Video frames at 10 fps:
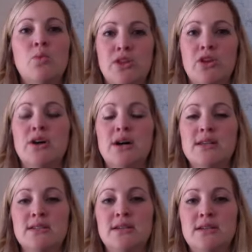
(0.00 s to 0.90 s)
the cause
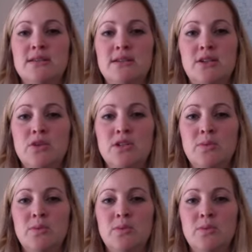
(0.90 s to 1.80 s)
is. Did
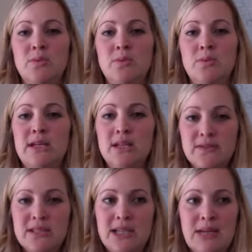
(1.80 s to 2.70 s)
we get enough
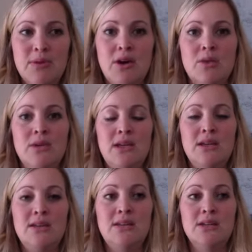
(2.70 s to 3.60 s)
sleep? Did
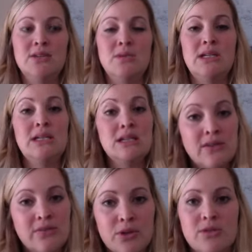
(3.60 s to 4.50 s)
we eat enough
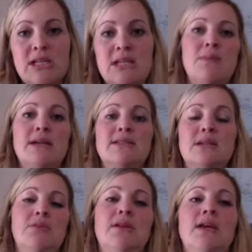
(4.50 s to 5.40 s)
protein the past couple
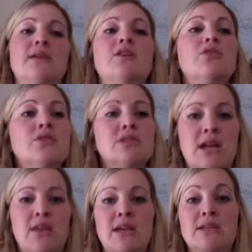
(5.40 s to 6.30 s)
of days? Those kind of
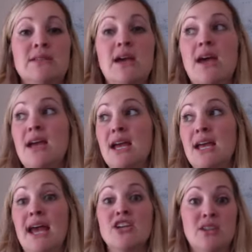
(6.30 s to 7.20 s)
things. And
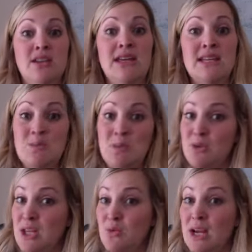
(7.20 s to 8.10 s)
actually, like, it's been
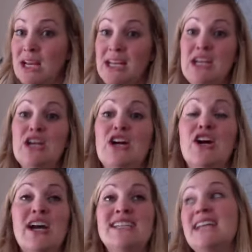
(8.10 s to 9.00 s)
really rainy here
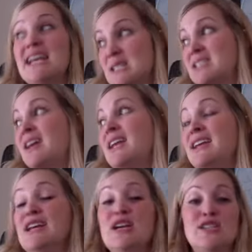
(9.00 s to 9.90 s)
and today's sunny.
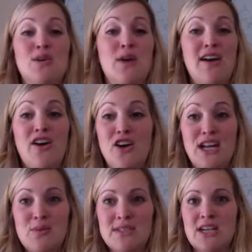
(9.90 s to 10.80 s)
So I
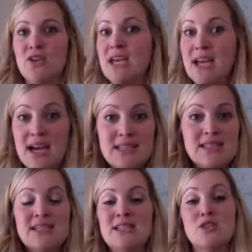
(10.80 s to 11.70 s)
already was like, okay, guys,
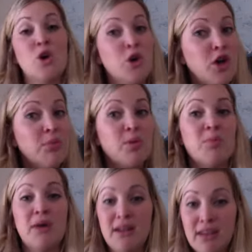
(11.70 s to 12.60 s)
it's cold, but we're
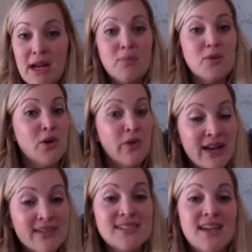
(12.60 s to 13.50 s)
bundling up. We're going
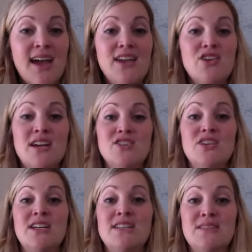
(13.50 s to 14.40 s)
outside. You guys are
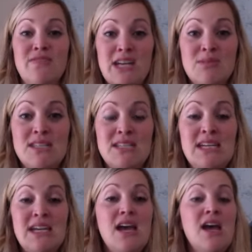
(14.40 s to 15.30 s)
going to get some vitamin
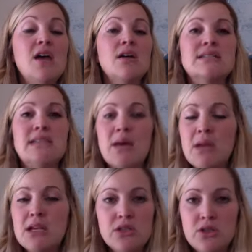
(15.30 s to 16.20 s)
D, because that
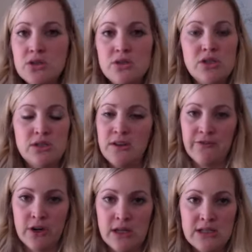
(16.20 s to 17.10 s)
makes a huge
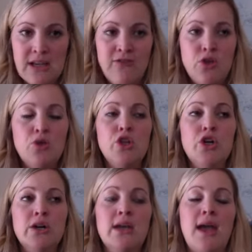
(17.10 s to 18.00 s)
difference. If you
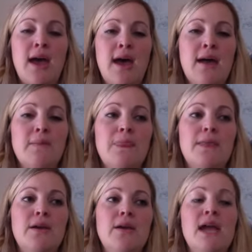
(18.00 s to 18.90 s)
look at,
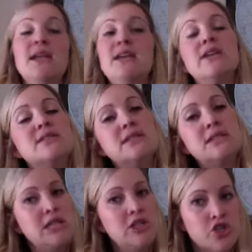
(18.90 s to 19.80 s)
and even as a
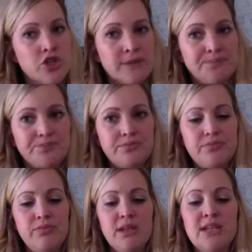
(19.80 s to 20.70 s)
teacher,
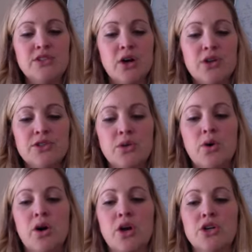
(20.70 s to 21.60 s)
it's also
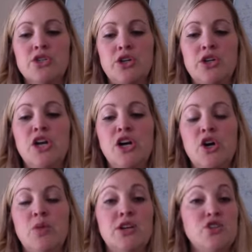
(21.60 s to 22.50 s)
hard to
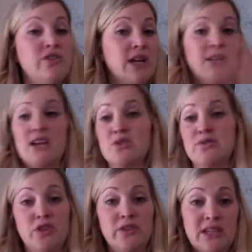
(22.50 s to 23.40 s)
know because you've got a classroom
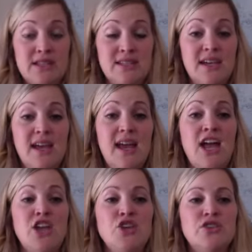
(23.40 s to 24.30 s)
full of kids
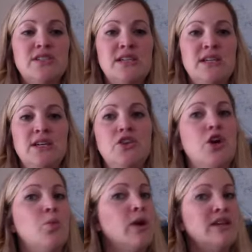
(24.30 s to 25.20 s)
and you're seeing,
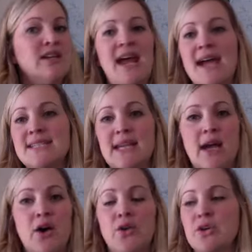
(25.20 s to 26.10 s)
one kid acting
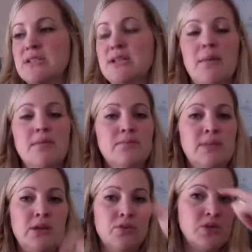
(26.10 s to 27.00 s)
out or is not
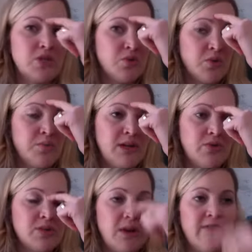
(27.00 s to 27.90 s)
being
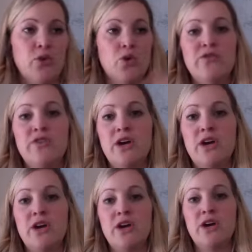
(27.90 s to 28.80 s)
respectful, or you've got
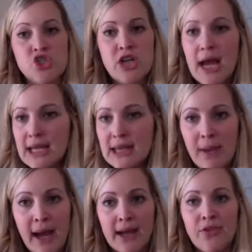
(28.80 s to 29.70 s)
girls chatting in the
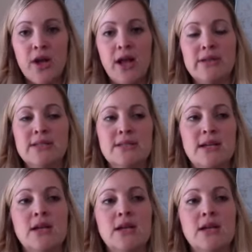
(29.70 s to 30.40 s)
back and they're not listening.